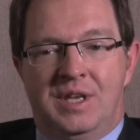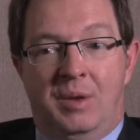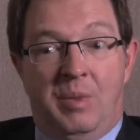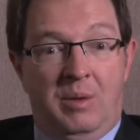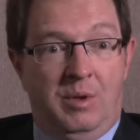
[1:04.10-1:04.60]

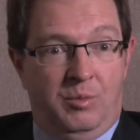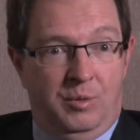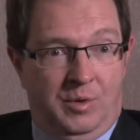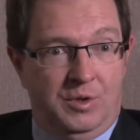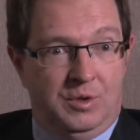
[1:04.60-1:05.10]
the baby
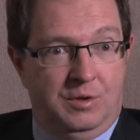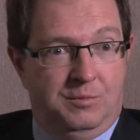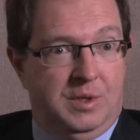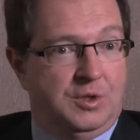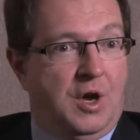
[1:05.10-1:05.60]
boomers who
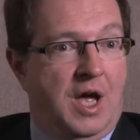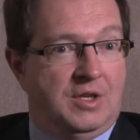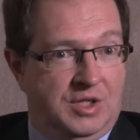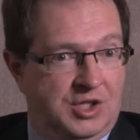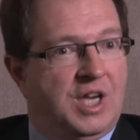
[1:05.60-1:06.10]
have been
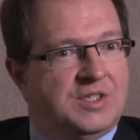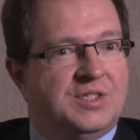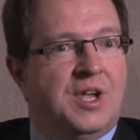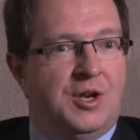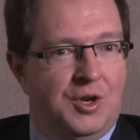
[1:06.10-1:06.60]
taught to just
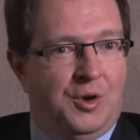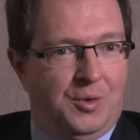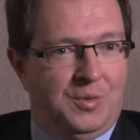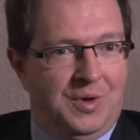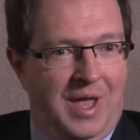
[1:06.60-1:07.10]
say
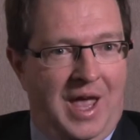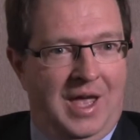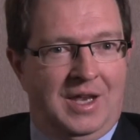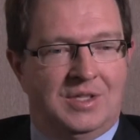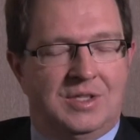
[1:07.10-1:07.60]
no,
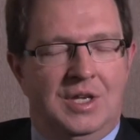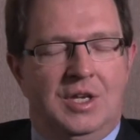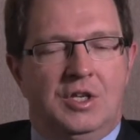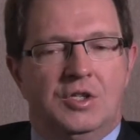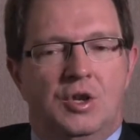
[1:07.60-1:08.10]
and it's
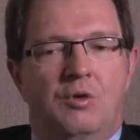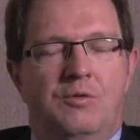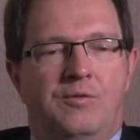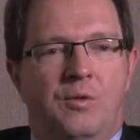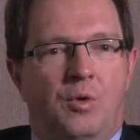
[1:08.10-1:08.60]
so
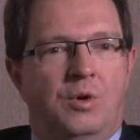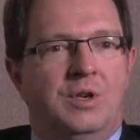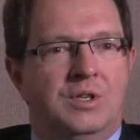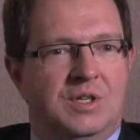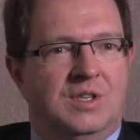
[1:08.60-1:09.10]

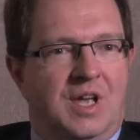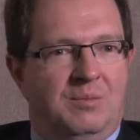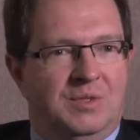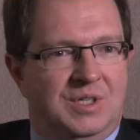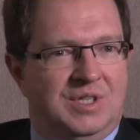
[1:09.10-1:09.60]
foreign to
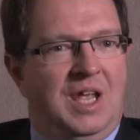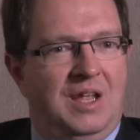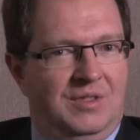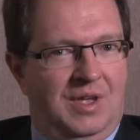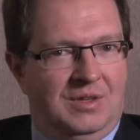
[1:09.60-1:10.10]
them to
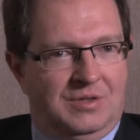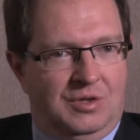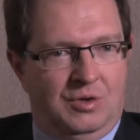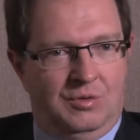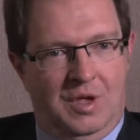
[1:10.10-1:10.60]
take this.
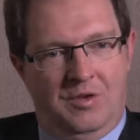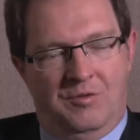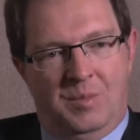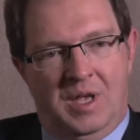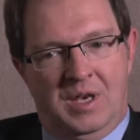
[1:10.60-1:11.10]
You know,
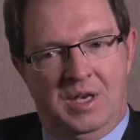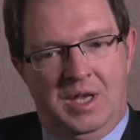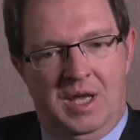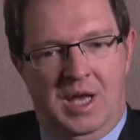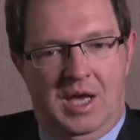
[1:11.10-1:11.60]
they've been
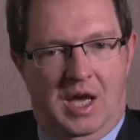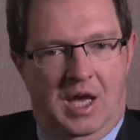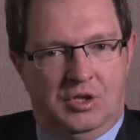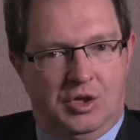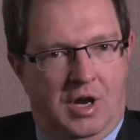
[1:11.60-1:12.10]

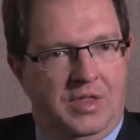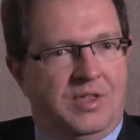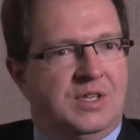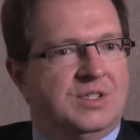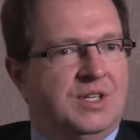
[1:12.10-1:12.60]
uh, taught
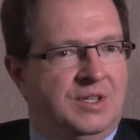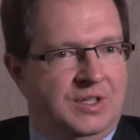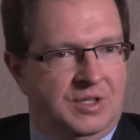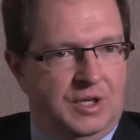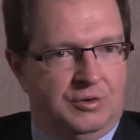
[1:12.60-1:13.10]
that it's an
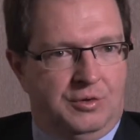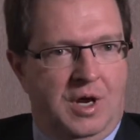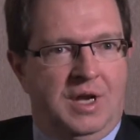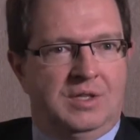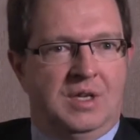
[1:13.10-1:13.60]
illegal
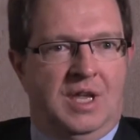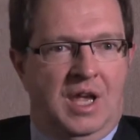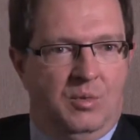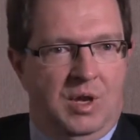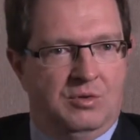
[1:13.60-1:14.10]
drug, it's a
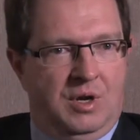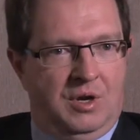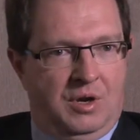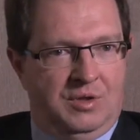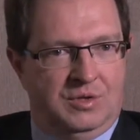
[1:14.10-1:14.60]
gateway
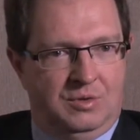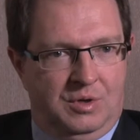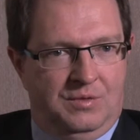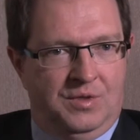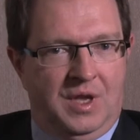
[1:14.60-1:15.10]
drug, all this
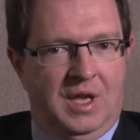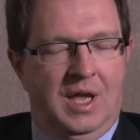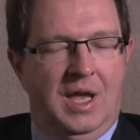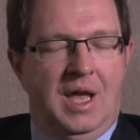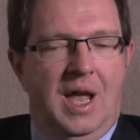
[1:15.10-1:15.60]
sort of thing,
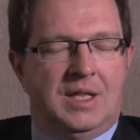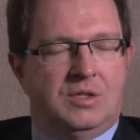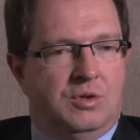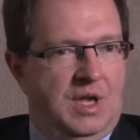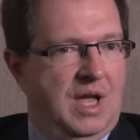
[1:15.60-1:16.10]
and
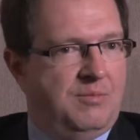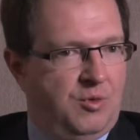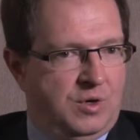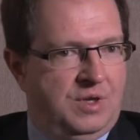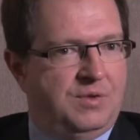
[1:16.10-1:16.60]
so they have
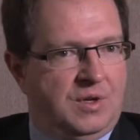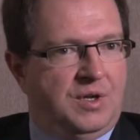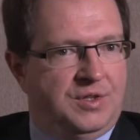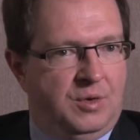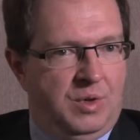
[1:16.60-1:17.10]
more
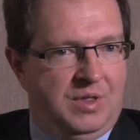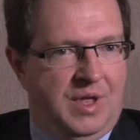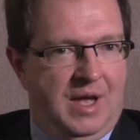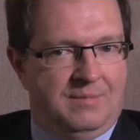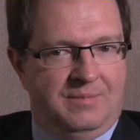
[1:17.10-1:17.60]
difficulty with
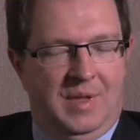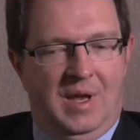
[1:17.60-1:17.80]
that.